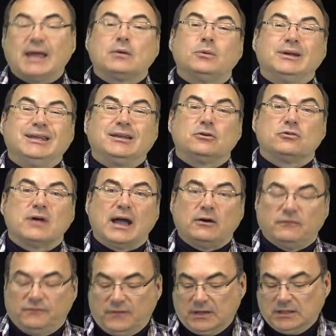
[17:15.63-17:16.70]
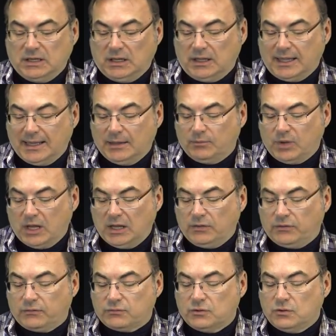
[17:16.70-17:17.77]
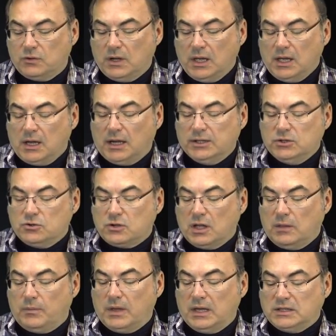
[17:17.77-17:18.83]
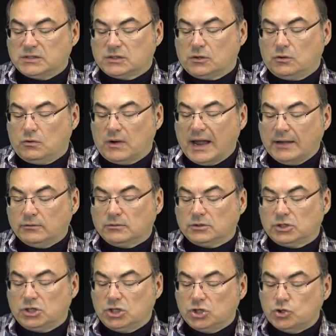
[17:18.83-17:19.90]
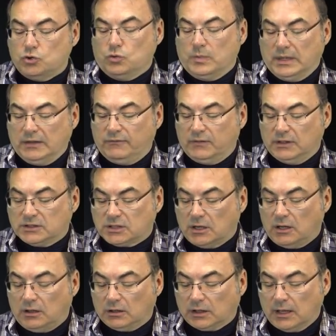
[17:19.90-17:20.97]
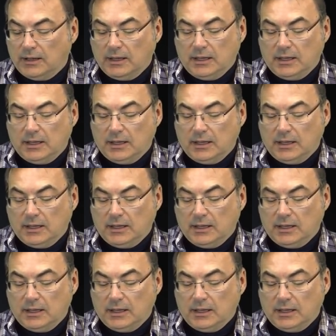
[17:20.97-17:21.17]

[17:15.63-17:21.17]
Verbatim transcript: equity crowdfunding campaign through a UK based CrowdCube, if it's called.